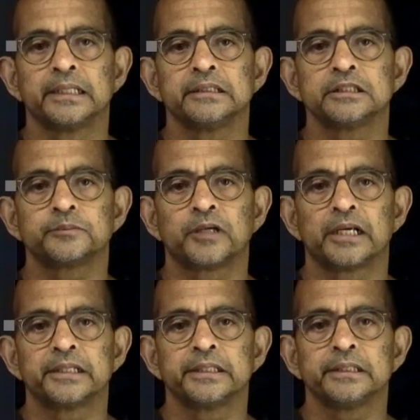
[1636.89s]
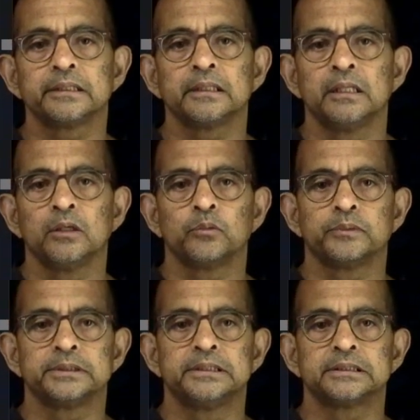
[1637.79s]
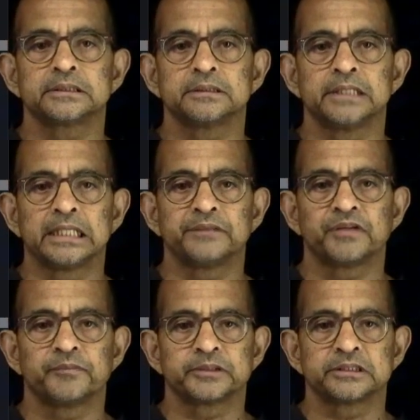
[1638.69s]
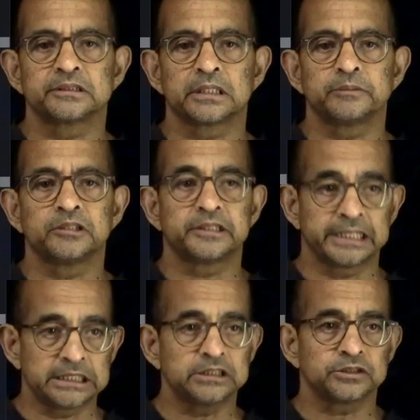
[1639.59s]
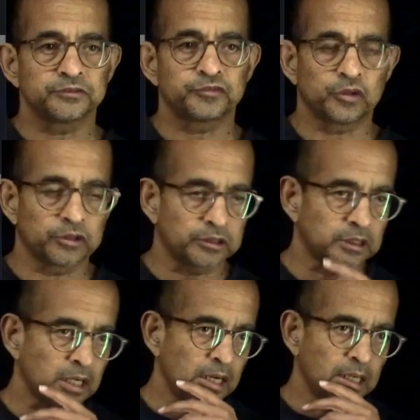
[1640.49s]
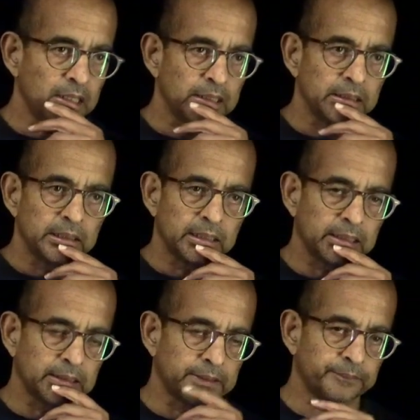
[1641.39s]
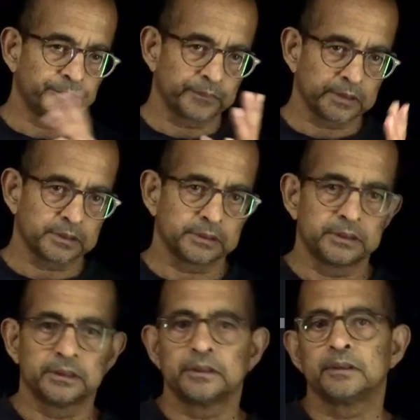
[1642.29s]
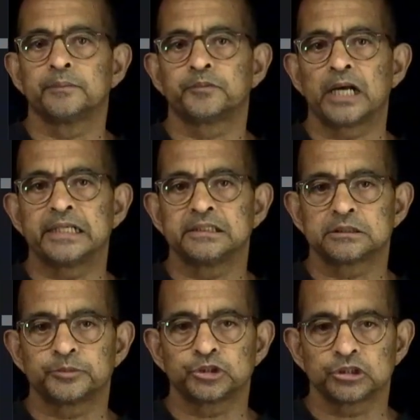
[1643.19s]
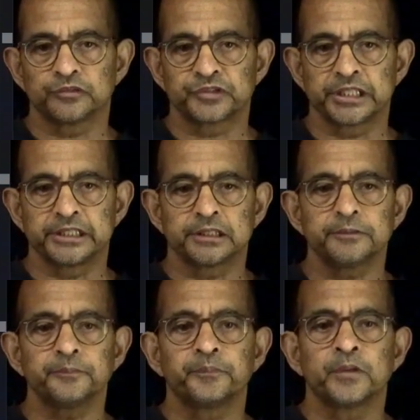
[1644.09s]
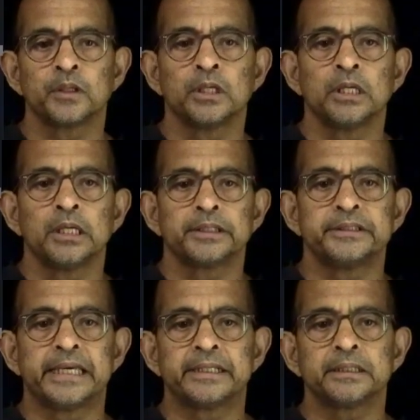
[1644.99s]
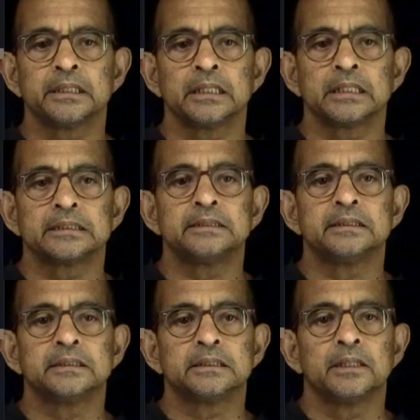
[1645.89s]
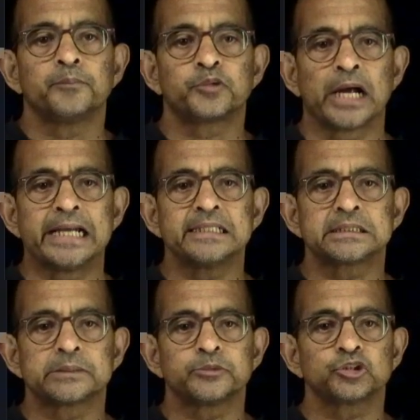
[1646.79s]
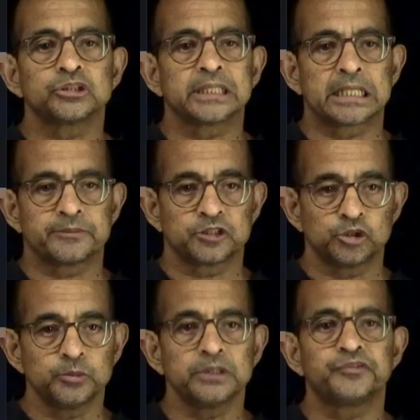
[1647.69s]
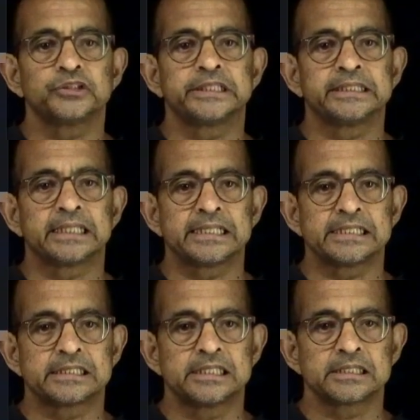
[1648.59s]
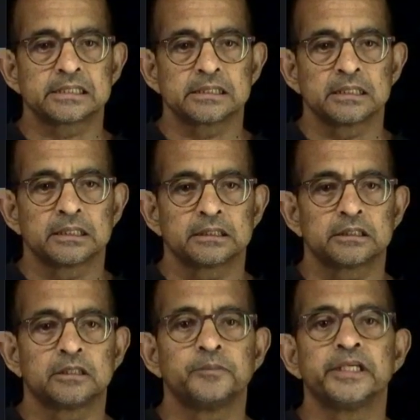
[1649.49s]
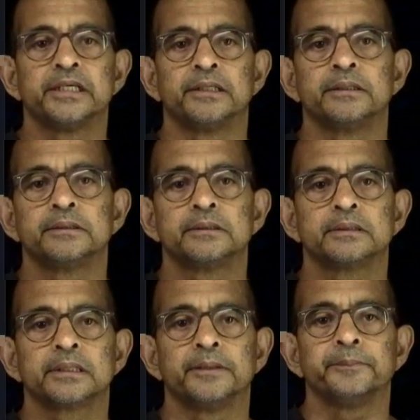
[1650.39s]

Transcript: This prior here with this 95% credible range for the prior distribution of theta. Then the prior distribution that I'm assuming for theta is this term here. Okay?